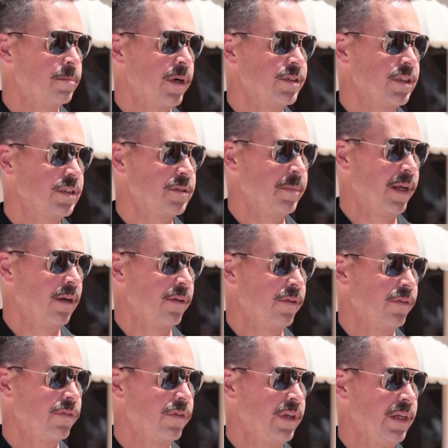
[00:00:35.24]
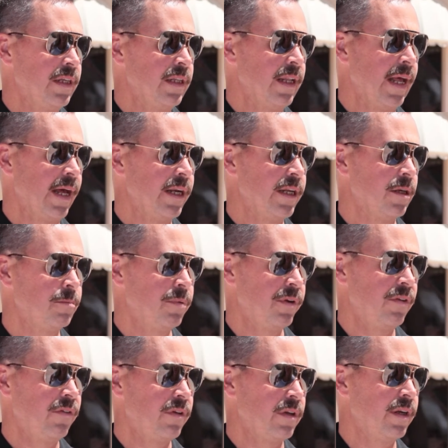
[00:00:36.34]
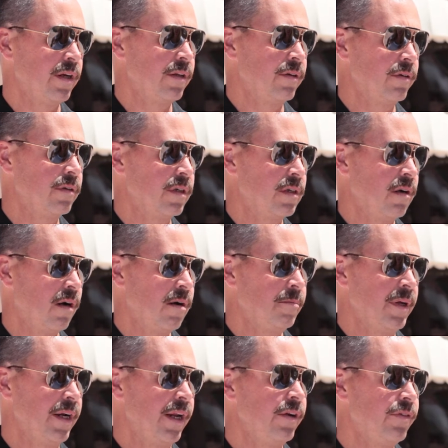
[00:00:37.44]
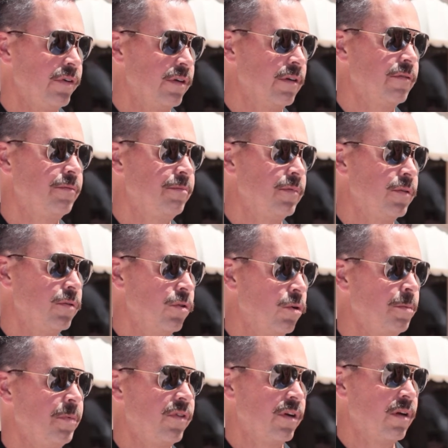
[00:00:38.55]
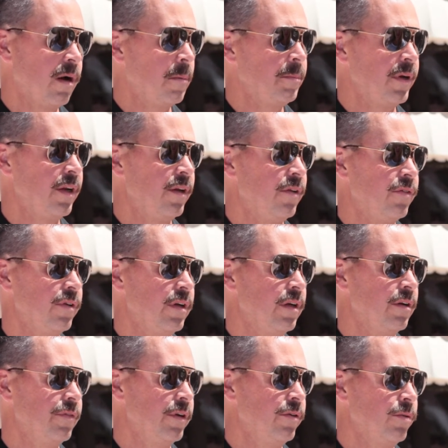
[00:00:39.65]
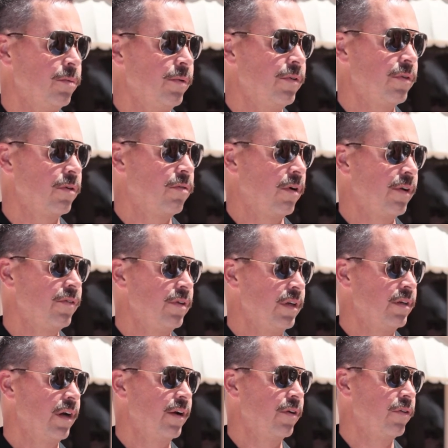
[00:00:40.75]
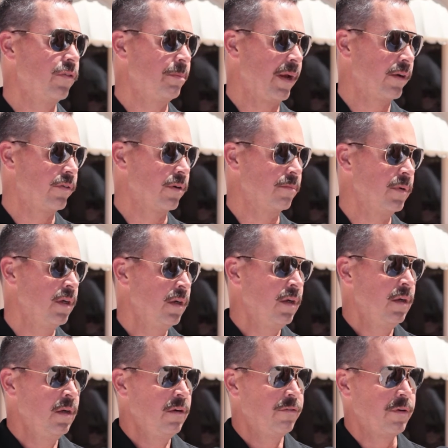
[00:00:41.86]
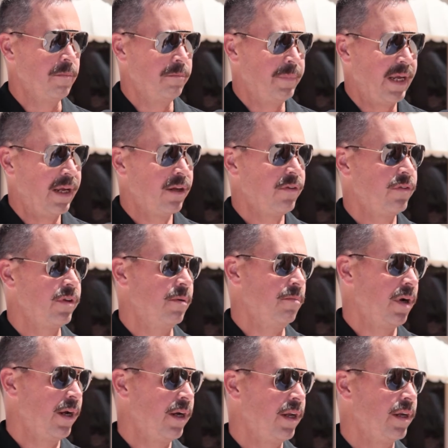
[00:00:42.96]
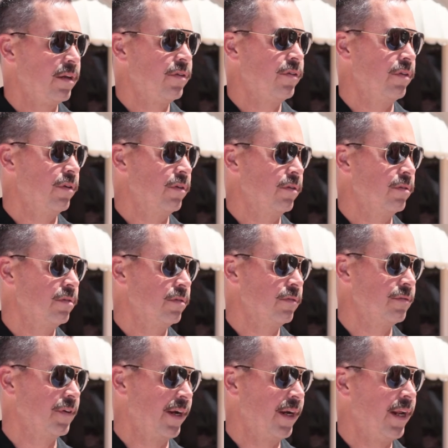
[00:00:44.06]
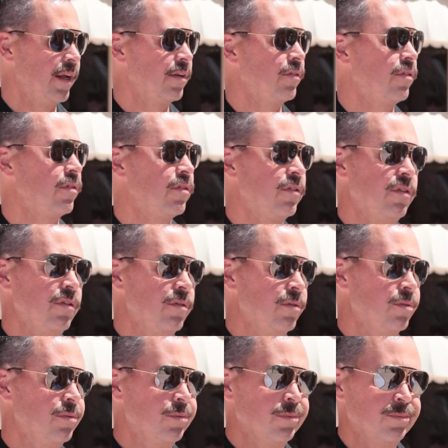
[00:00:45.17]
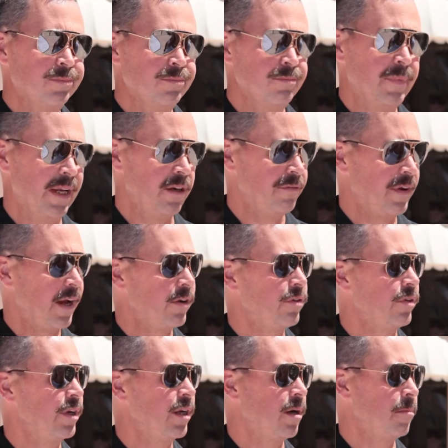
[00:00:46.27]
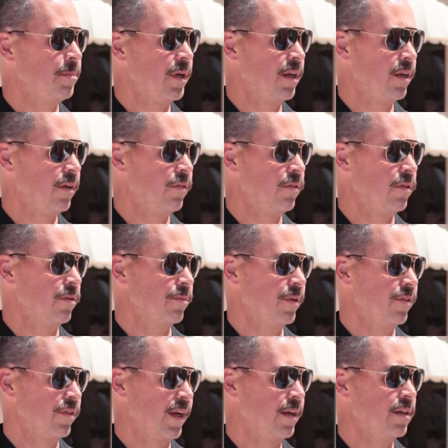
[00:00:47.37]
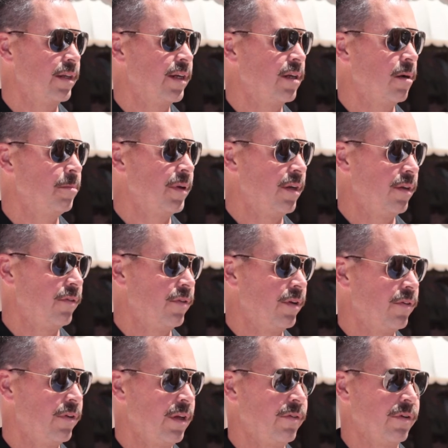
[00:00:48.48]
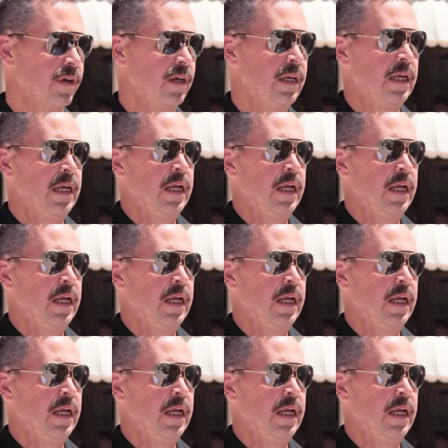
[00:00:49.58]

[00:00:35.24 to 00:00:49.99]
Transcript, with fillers: of precious metals in that it puts together a combination of groups and companies and individuals across the entire spectrum, from banks and mining to finance to manufacturing companies to recycling companies, etc.